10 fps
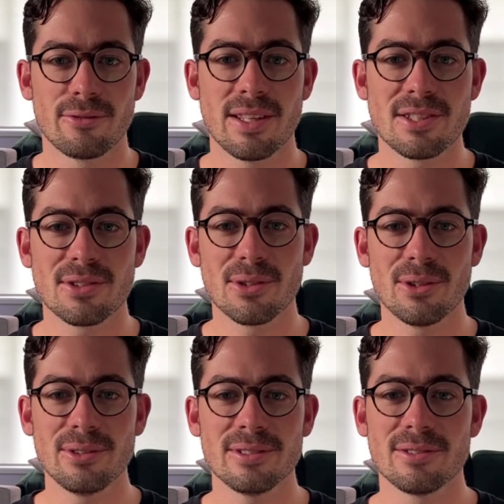Feature
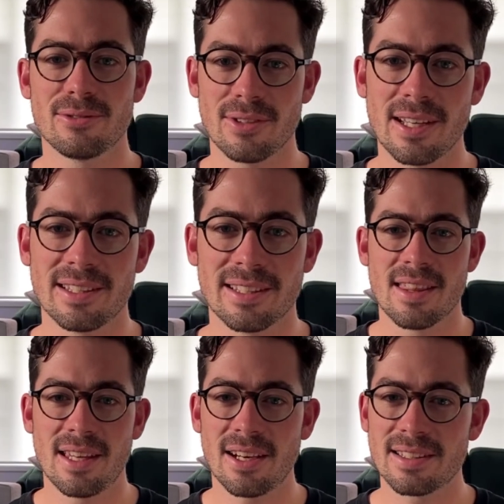2, finding.
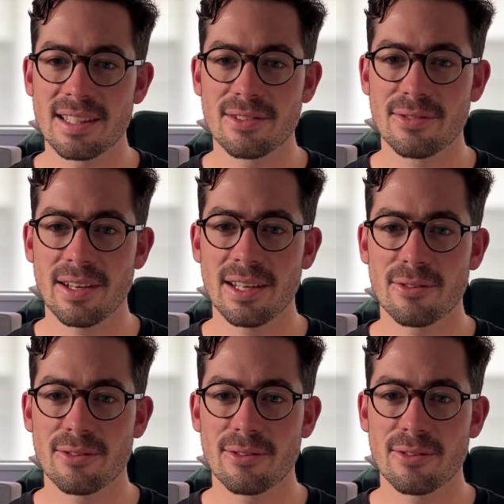They identified